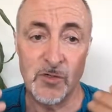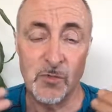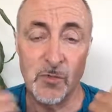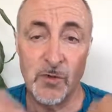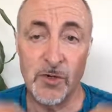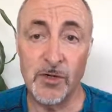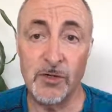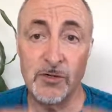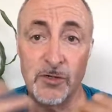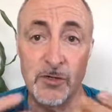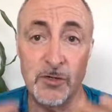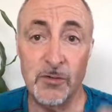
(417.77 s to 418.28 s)
what
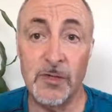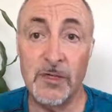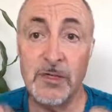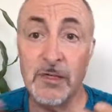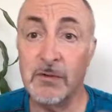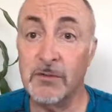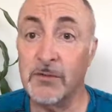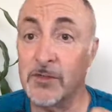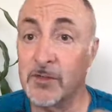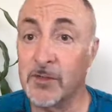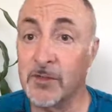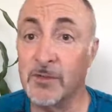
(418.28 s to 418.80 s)
you do or
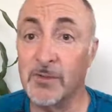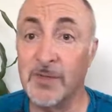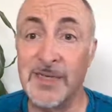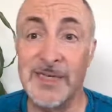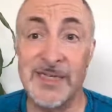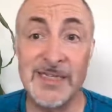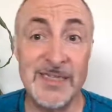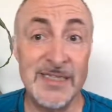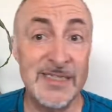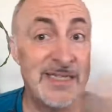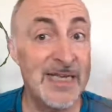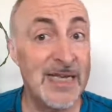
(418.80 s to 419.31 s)
don't do
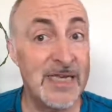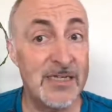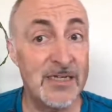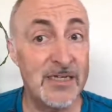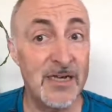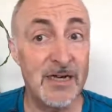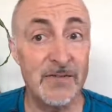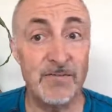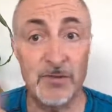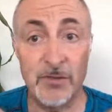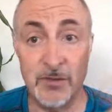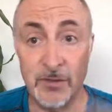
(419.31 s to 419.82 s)
is their
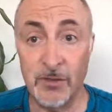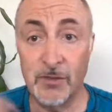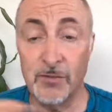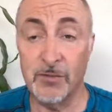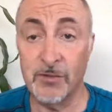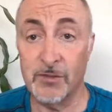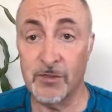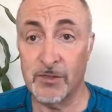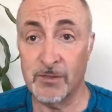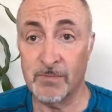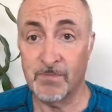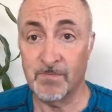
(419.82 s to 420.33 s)
stuff, not
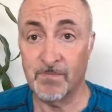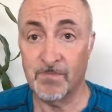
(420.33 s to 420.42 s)
yours.